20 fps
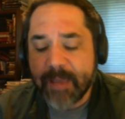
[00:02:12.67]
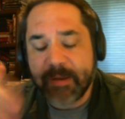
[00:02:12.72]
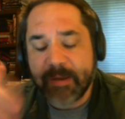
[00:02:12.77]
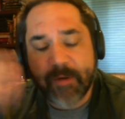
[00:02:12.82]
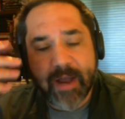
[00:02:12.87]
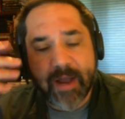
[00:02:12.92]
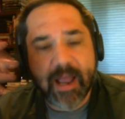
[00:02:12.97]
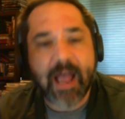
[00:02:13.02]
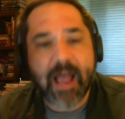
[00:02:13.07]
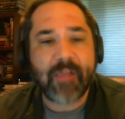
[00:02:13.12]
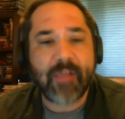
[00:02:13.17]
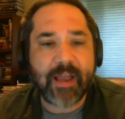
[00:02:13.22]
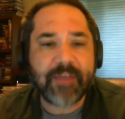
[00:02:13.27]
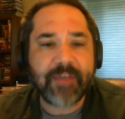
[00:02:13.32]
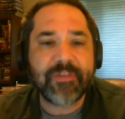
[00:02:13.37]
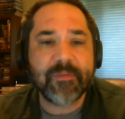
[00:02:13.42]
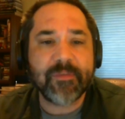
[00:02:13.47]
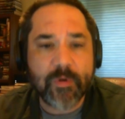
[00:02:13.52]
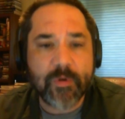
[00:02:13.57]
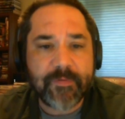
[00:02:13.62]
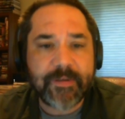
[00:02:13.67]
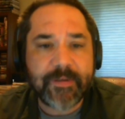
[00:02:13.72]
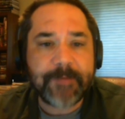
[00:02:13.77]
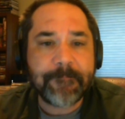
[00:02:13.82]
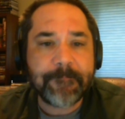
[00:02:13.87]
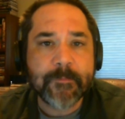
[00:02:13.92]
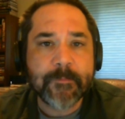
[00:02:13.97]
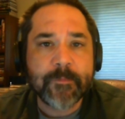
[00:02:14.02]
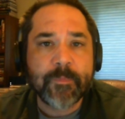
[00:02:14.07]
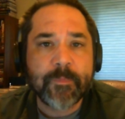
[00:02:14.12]
But anyway, I like the
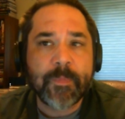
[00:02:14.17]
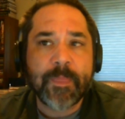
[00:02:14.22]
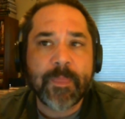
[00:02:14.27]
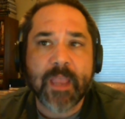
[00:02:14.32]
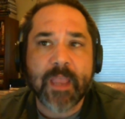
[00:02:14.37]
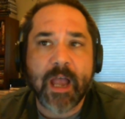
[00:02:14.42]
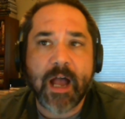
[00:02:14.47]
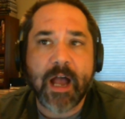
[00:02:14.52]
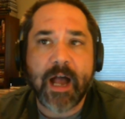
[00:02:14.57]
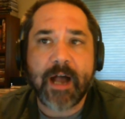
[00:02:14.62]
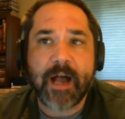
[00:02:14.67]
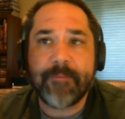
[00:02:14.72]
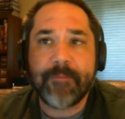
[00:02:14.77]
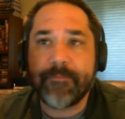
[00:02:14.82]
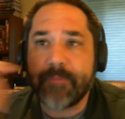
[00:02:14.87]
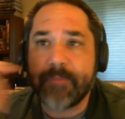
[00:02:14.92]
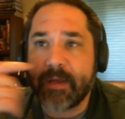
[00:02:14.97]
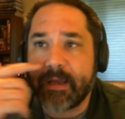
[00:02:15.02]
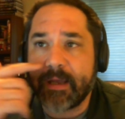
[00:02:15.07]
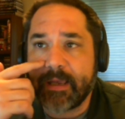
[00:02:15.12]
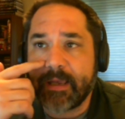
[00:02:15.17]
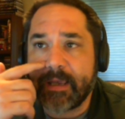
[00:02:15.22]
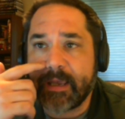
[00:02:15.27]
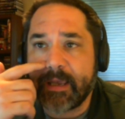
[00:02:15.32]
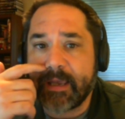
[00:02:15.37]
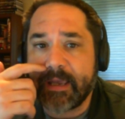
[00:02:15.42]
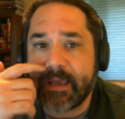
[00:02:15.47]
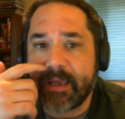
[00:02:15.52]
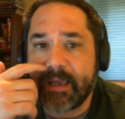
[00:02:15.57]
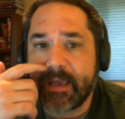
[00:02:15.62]
movie. Um,
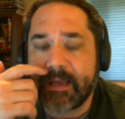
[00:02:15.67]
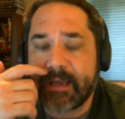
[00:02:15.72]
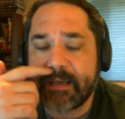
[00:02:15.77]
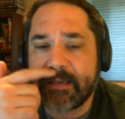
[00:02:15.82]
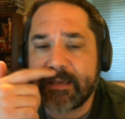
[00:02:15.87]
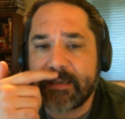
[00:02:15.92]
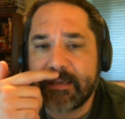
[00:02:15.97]
eh,